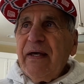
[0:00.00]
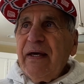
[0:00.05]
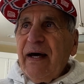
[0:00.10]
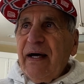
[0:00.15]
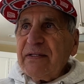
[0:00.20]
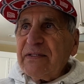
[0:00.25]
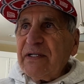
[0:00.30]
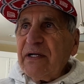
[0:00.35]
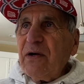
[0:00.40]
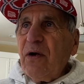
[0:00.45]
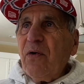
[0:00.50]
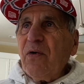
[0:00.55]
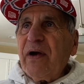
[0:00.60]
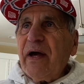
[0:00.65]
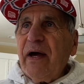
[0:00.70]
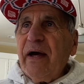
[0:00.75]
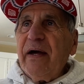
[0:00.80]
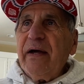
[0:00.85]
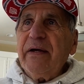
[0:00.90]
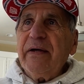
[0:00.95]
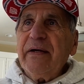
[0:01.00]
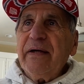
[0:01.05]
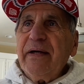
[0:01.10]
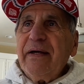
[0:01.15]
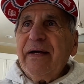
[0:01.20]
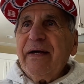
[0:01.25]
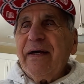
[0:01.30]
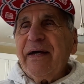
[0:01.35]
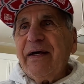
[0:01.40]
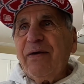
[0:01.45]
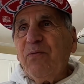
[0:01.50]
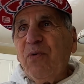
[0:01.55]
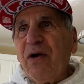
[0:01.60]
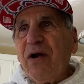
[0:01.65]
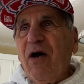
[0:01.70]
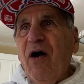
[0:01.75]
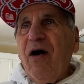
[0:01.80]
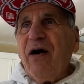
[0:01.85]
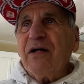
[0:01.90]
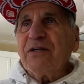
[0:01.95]
I said, okay. And he went
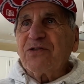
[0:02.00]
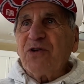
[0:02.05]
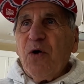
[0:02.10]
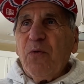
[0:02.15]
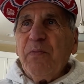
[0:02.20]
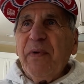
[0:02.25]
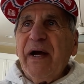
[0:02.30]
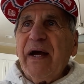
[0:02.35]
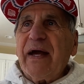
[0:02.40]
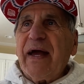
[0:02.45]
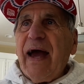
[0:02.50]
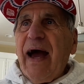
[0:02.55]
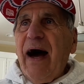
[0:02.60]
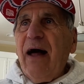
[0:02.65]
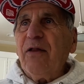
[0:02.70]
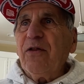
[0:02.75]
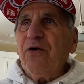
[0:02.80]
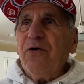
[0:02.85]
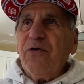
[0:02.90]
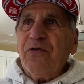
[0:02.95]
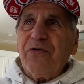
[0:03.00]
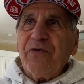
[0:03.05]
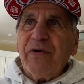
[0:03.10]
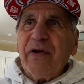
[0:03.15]
on, it's going to be at Cal Luther.